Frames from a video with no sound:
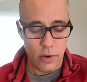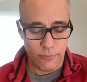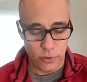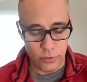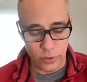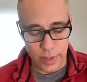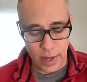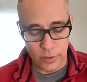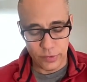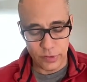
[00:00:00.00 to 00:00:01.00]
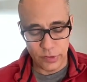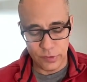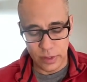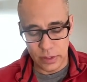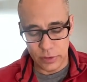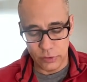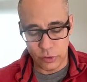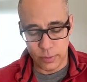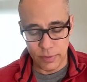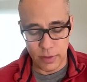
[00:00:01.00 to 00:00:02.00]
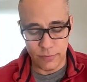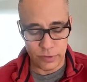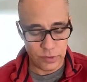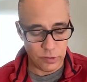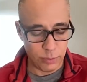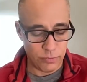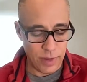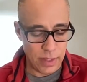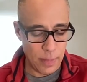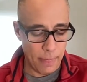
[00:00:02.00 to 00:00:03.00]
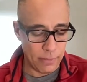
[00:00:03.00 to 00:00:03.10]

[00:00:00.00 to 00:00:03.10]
further analysis is needed to determine if the differences prevent